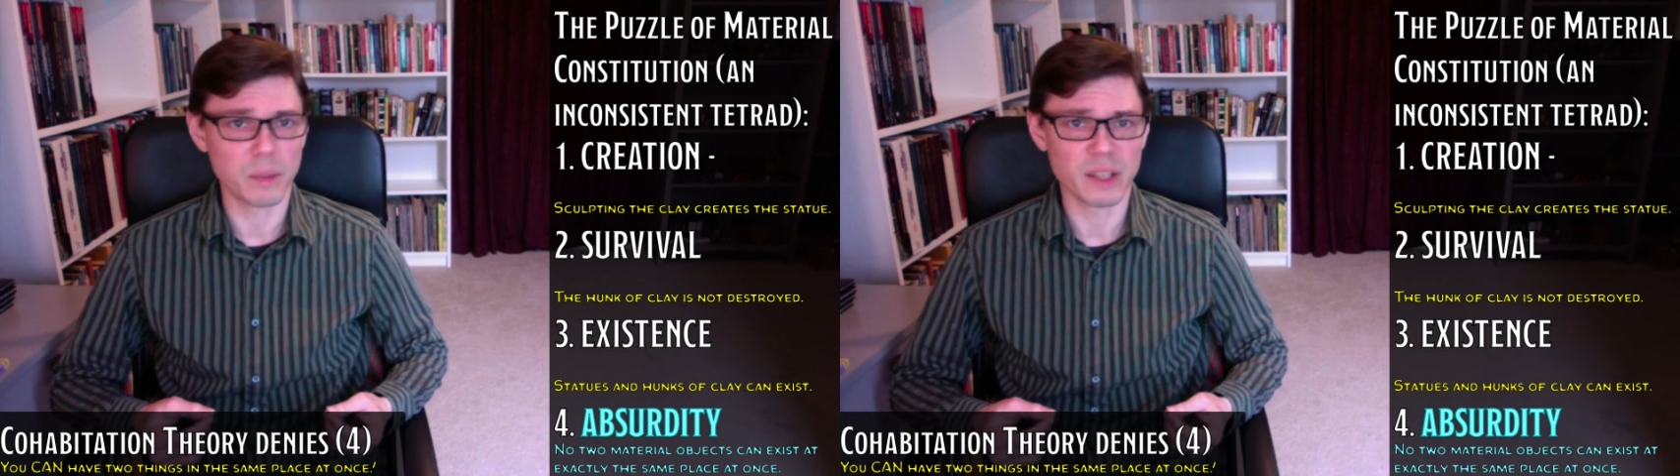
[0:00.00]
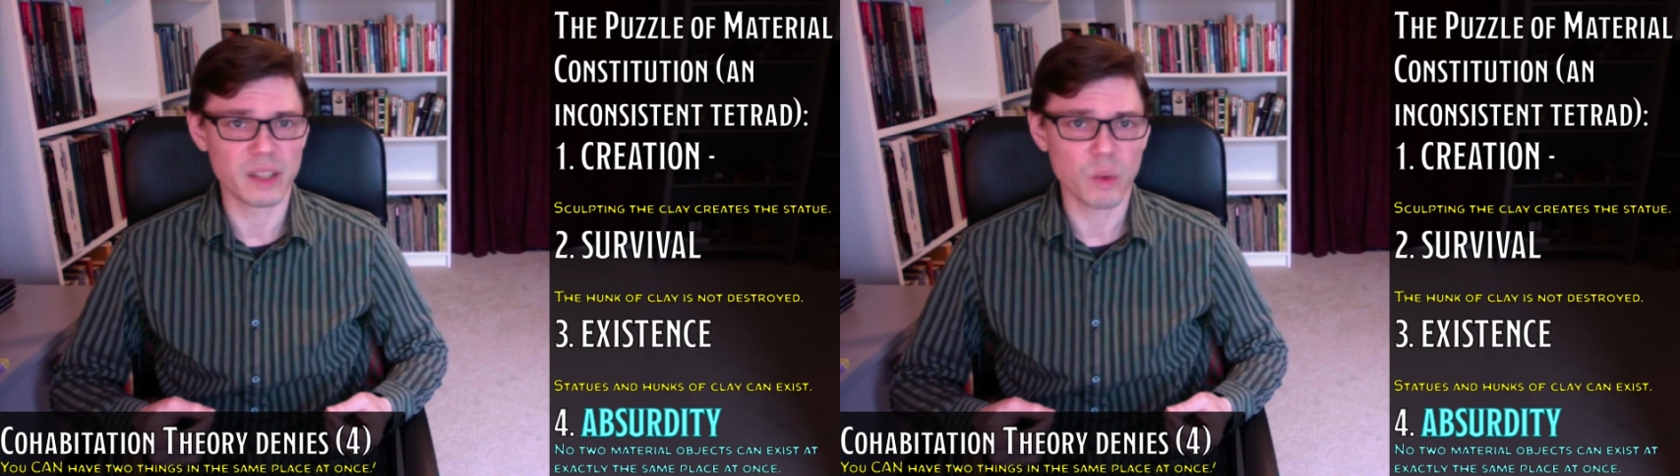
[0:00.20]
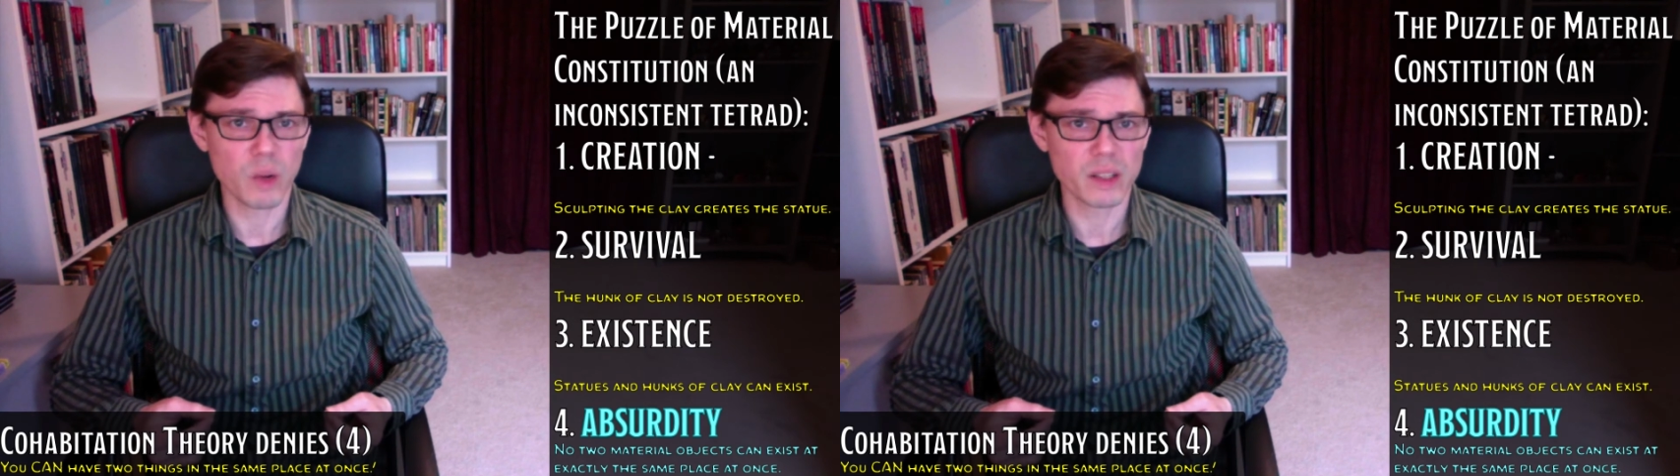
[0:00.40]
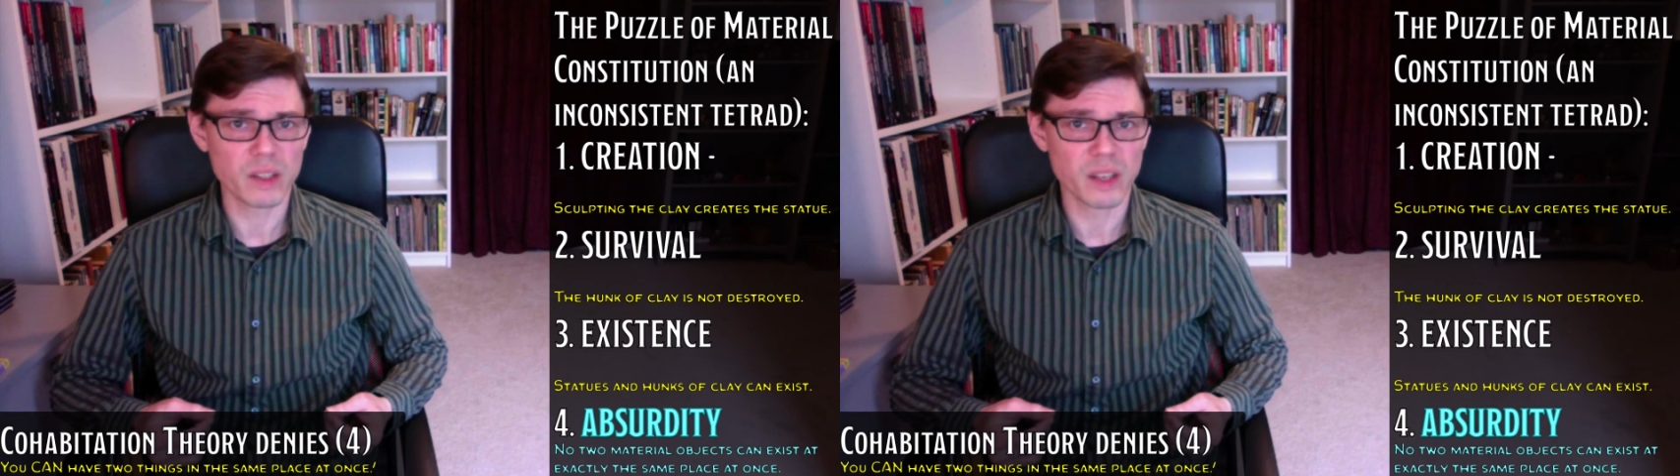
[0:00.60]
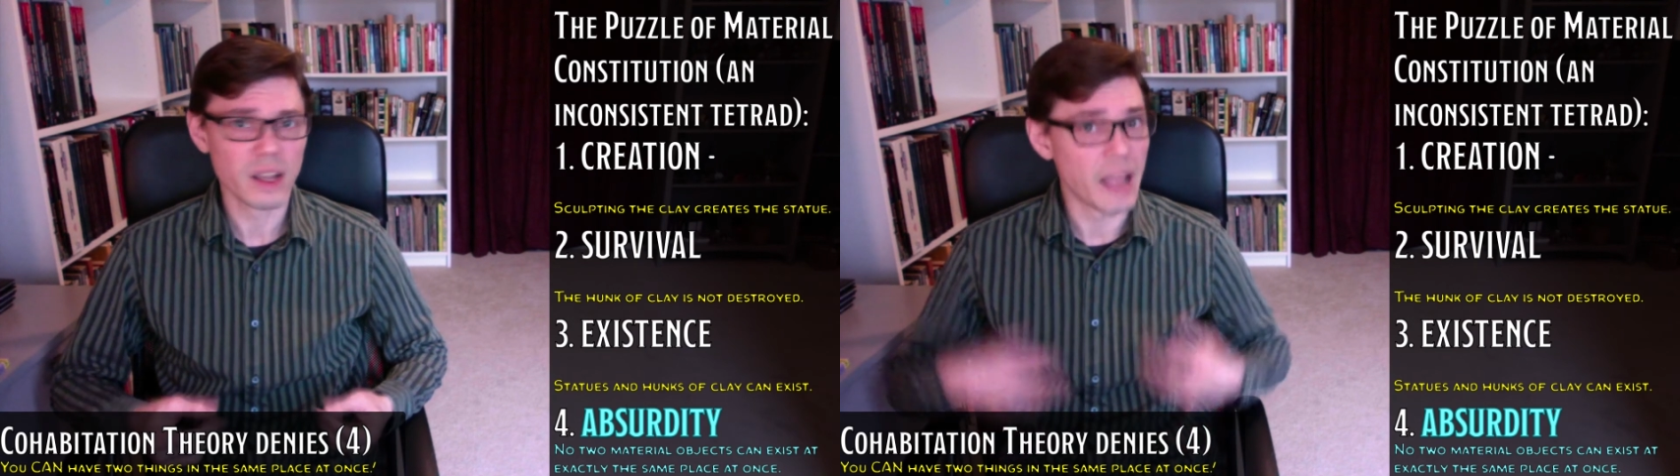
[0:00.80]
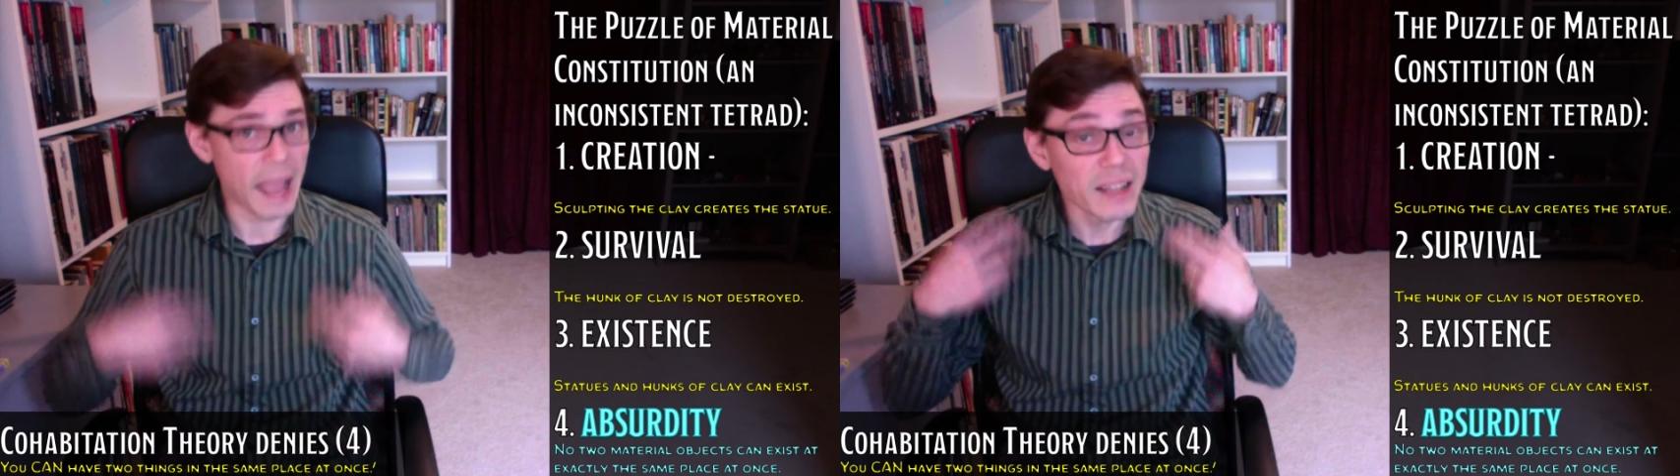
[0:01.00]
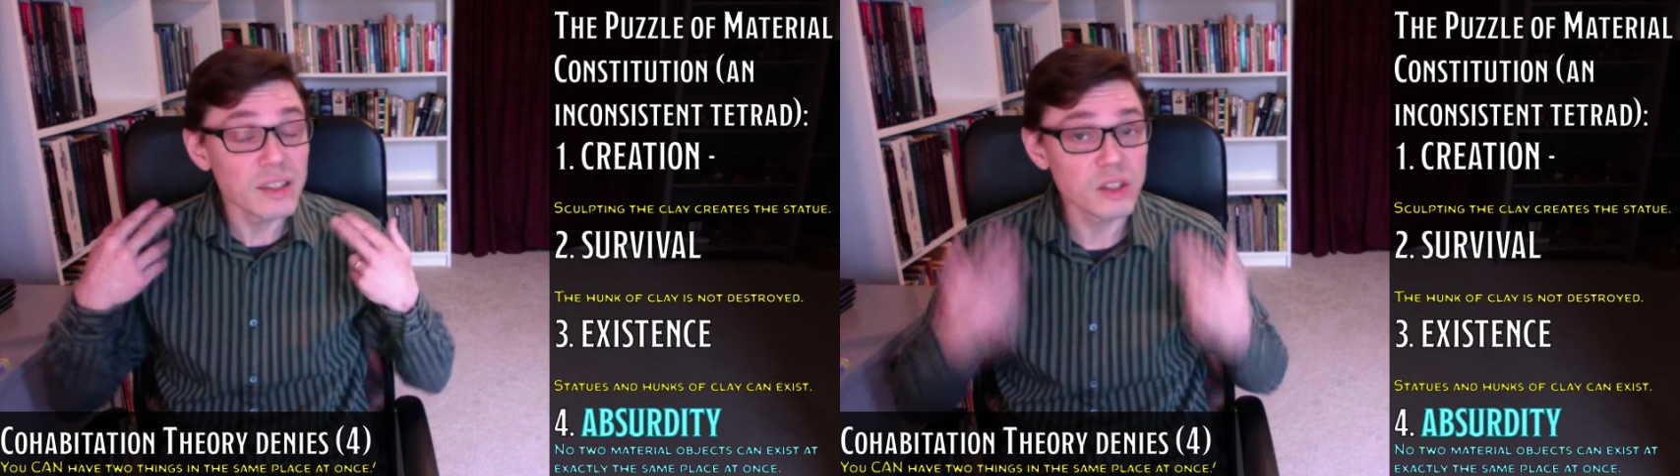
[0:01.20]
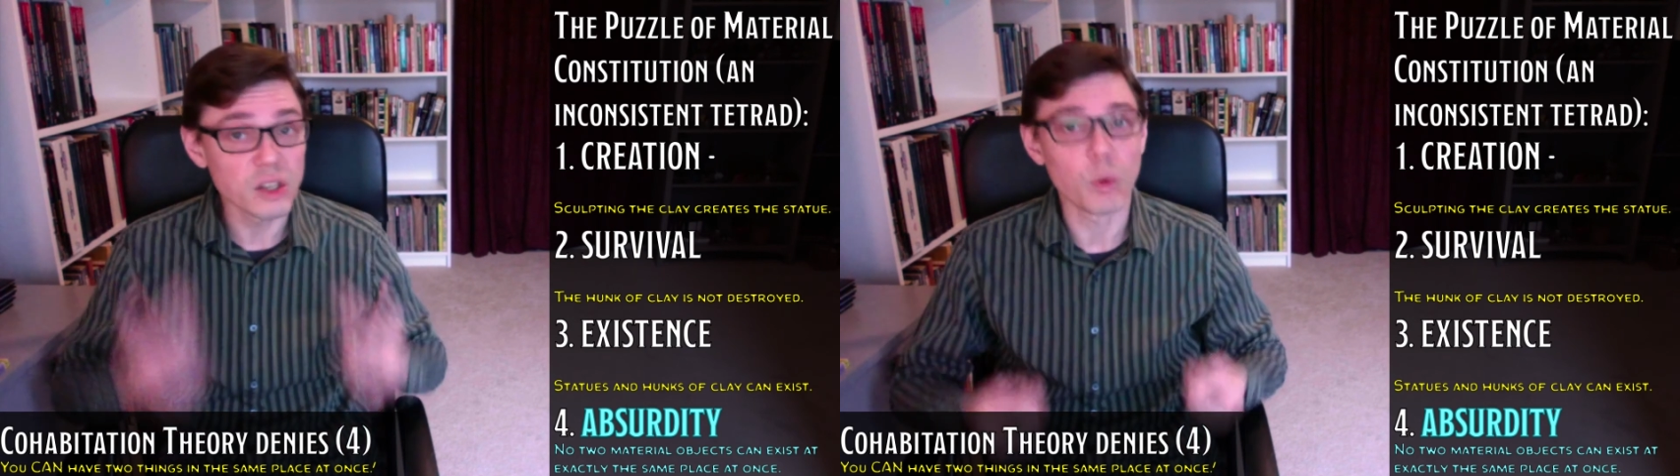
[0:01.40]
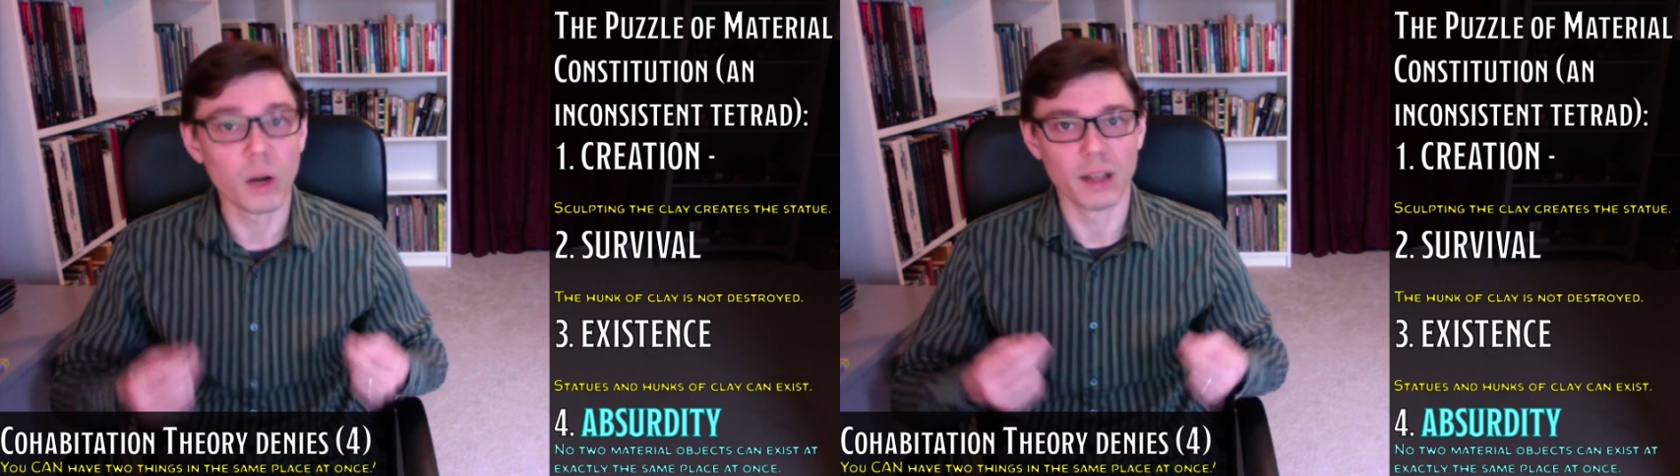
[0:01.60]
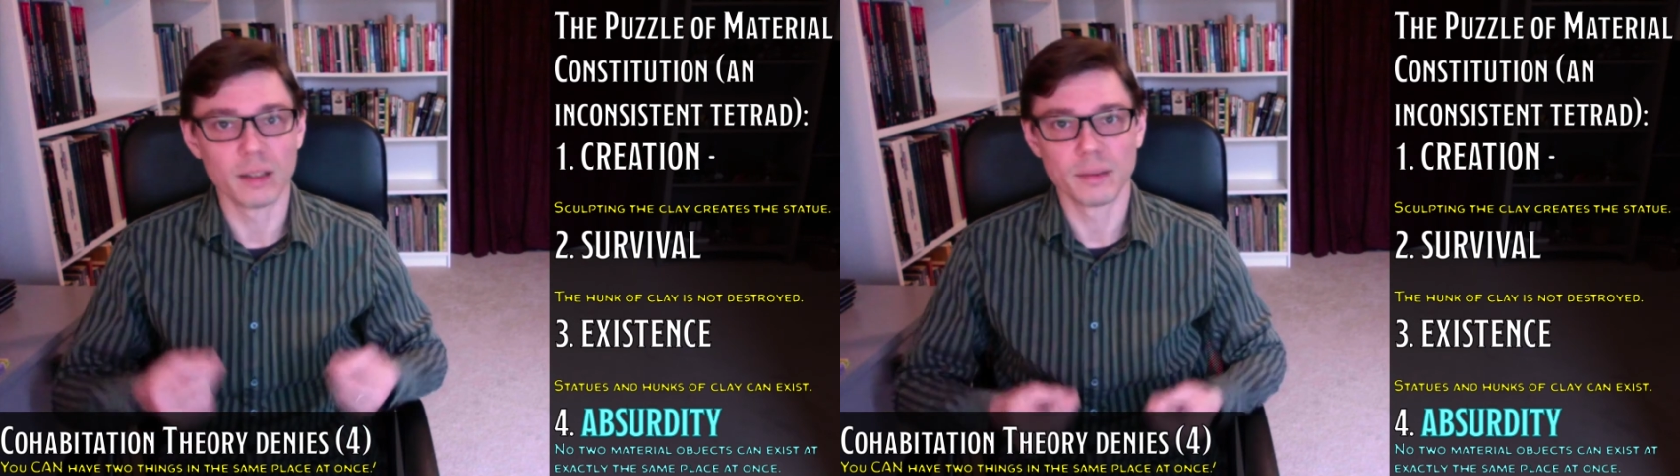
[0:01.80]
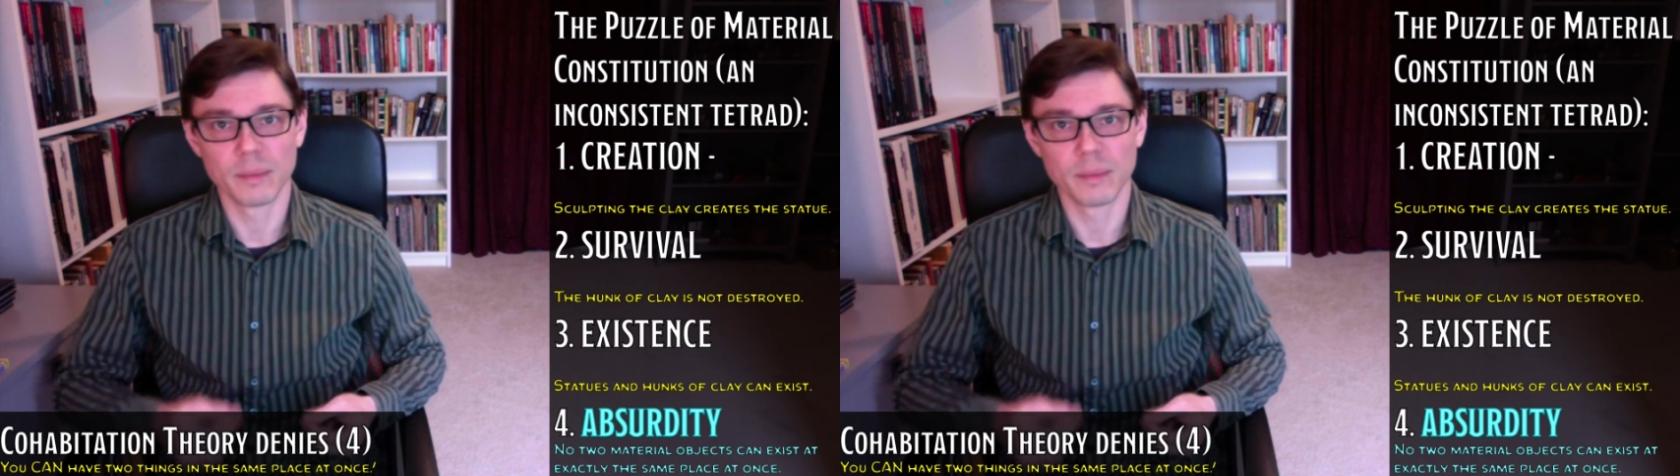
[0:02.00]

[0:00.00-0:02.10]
place at once, and so on.